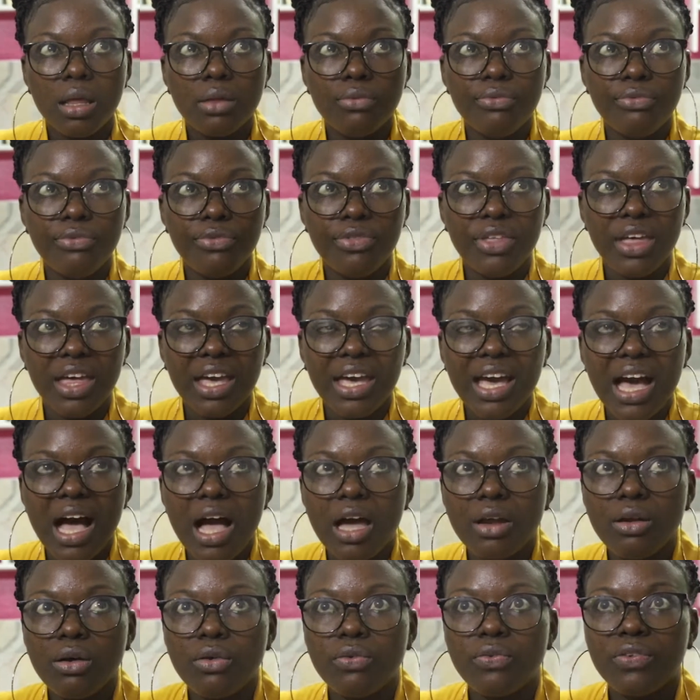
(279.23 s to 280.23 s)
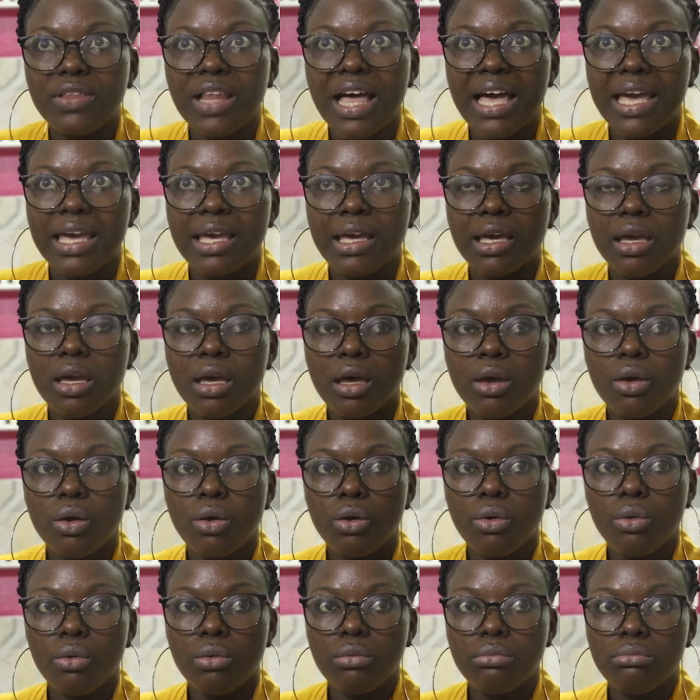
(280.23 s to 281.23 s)
they kind of like
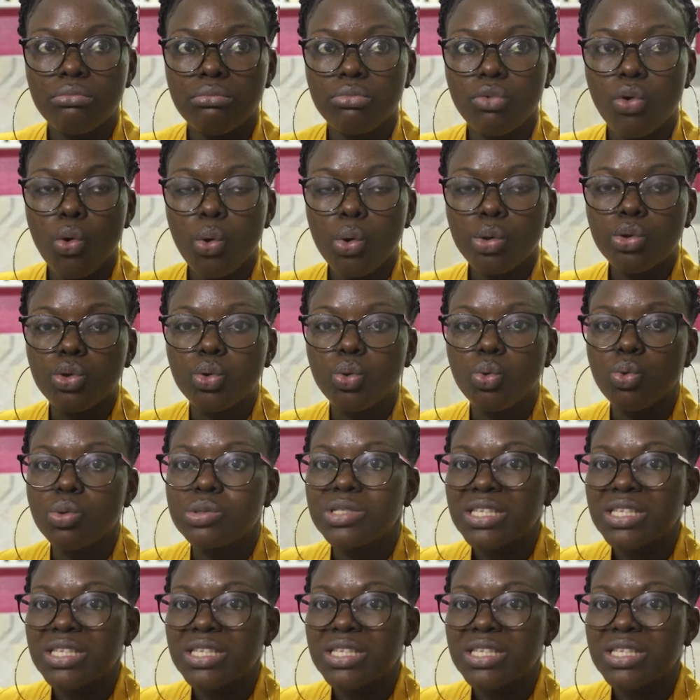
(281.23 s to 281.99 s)
go through